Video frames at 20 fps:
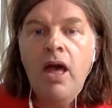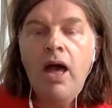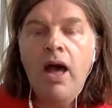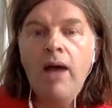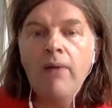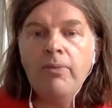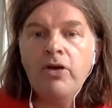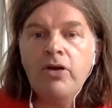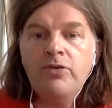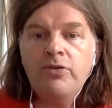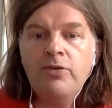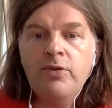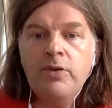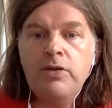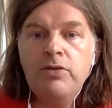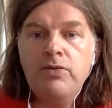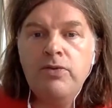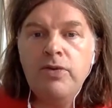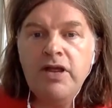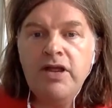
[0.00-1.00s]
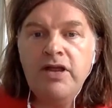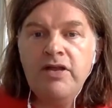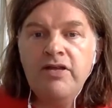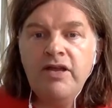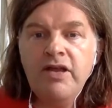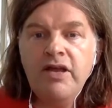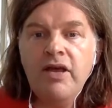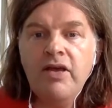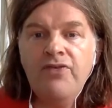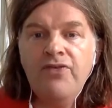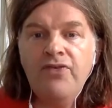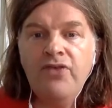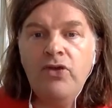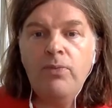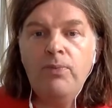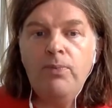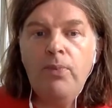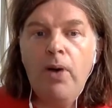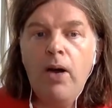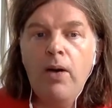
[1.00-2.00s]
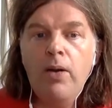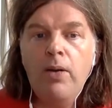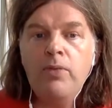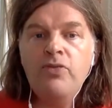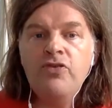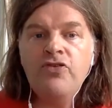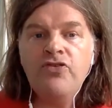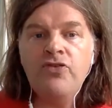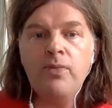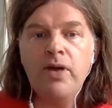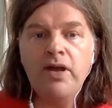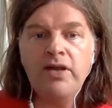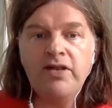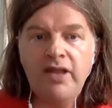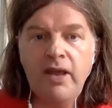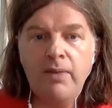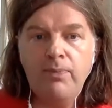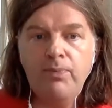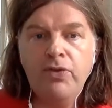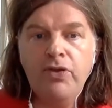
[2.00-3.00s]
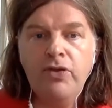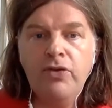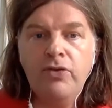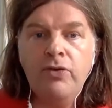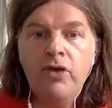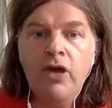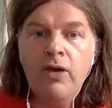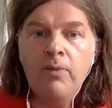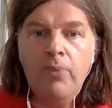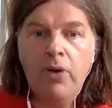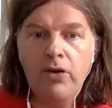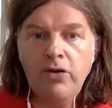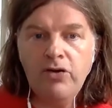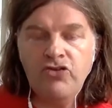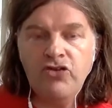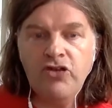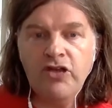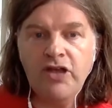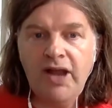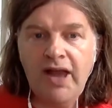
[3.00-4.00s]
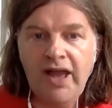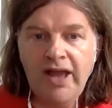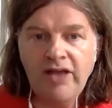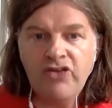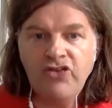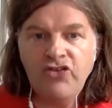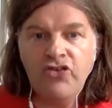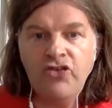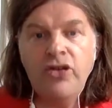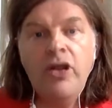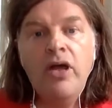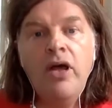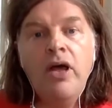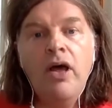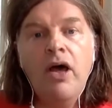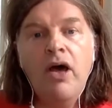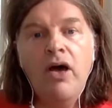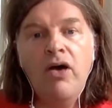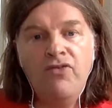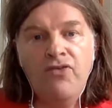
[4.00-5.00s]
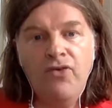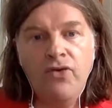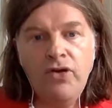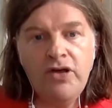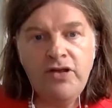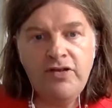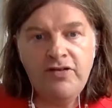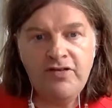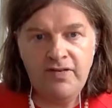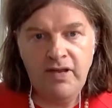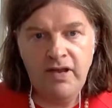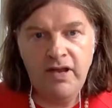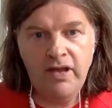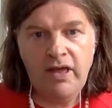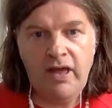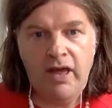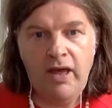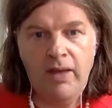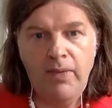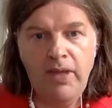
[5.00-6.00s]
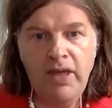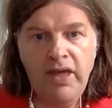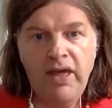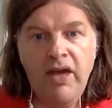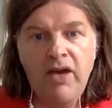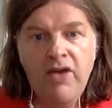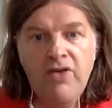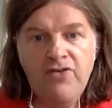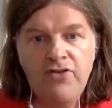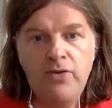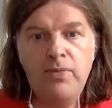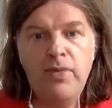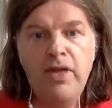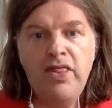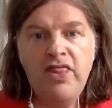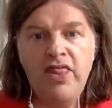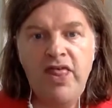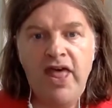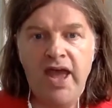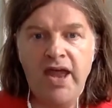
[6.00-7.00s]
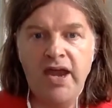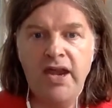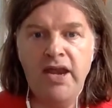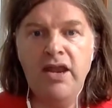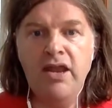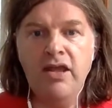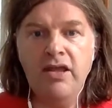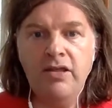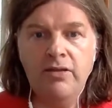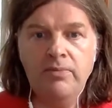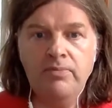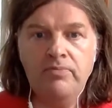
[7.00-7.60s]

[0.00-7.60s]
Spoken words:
I'm going to be reading a few poems from my debut poetry collection, A Voice Coming From Then,